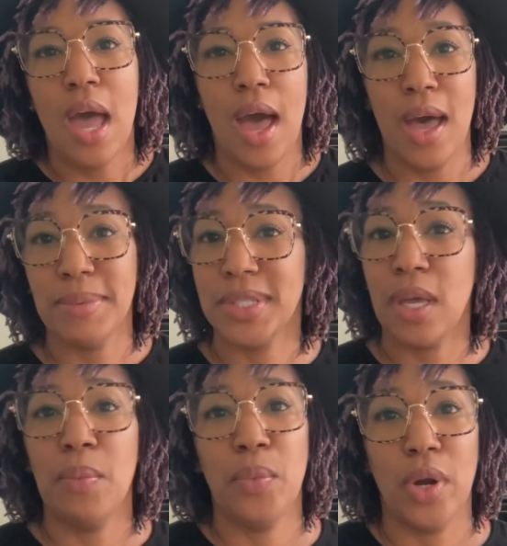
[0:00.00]

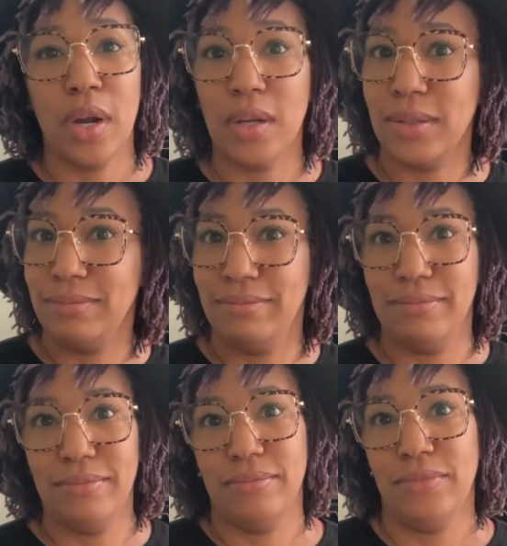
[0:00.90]
Some were
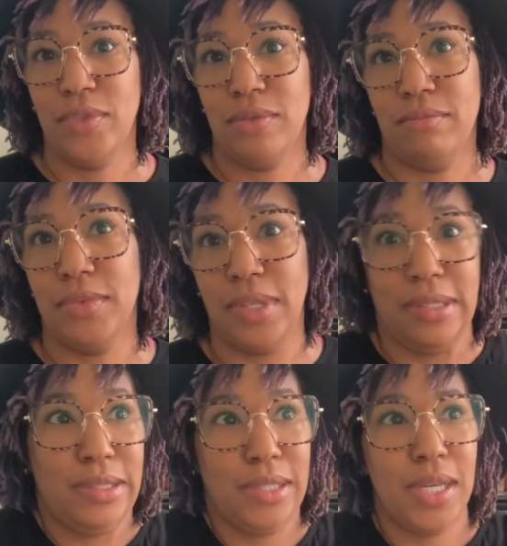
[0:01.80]

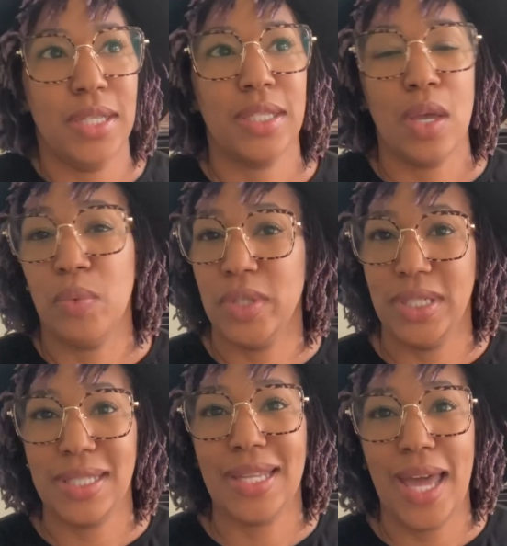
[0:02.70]
good, and some were
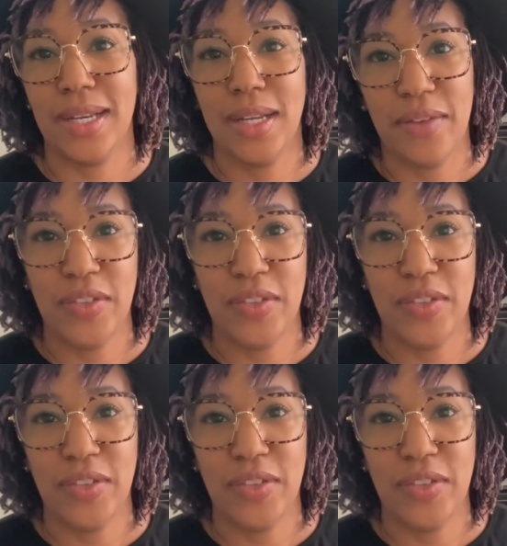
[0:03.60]
just not enough.